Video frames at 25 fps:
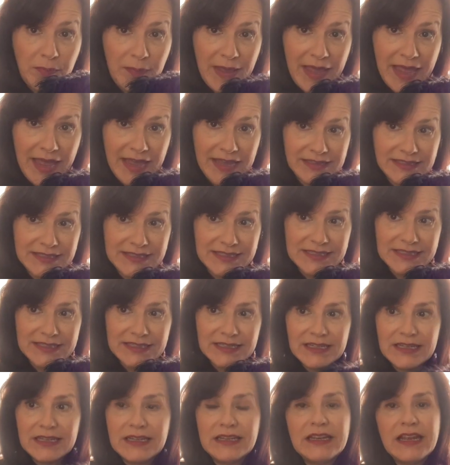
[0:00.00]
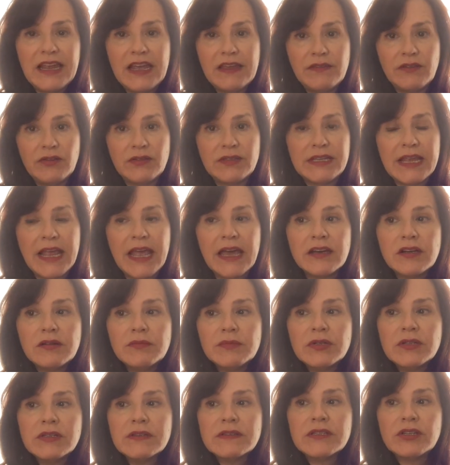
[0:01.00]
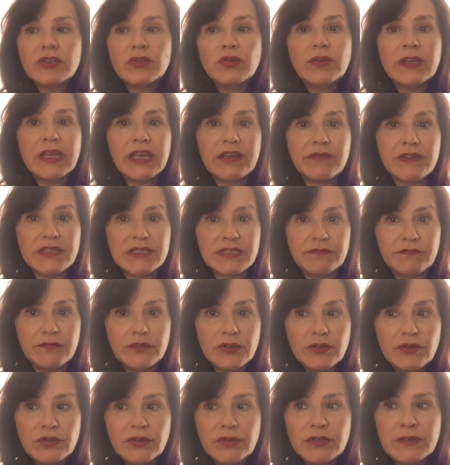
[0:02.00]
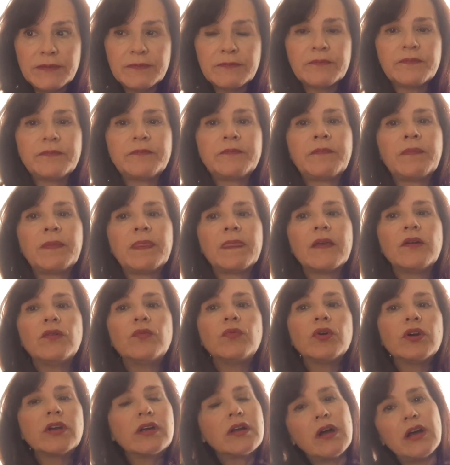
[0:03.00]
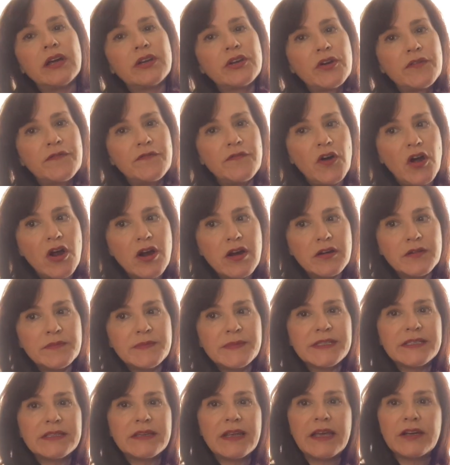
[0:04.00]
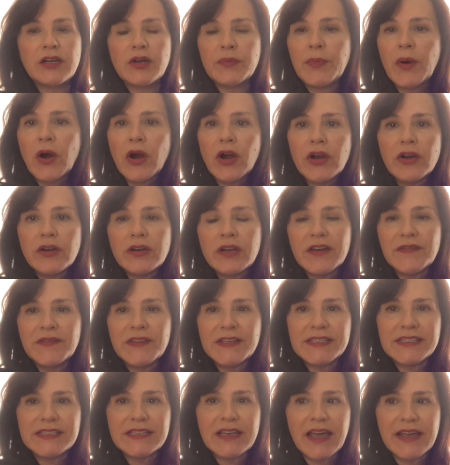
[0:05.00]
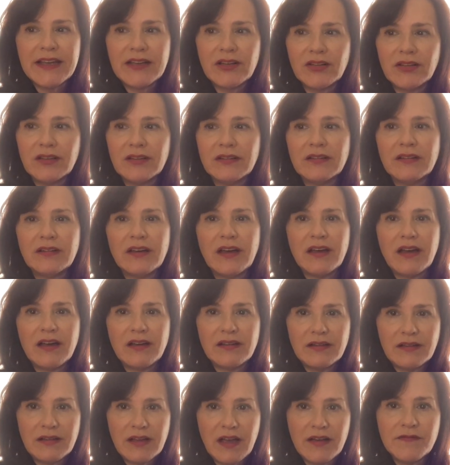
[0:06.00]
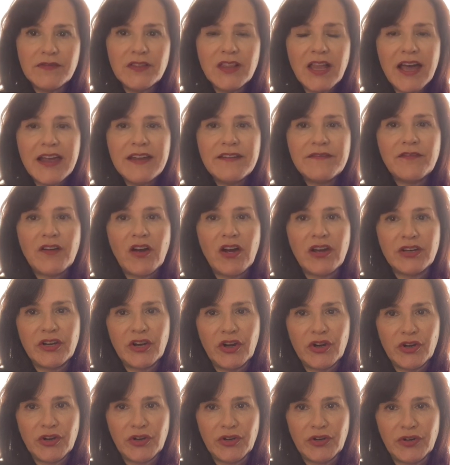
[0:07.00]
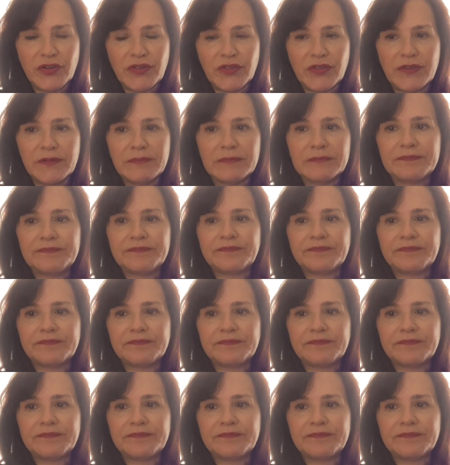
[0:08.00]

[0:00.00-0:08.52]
pets and those animals who give us food, work on our farms, and are part of the cycle of life on our earth.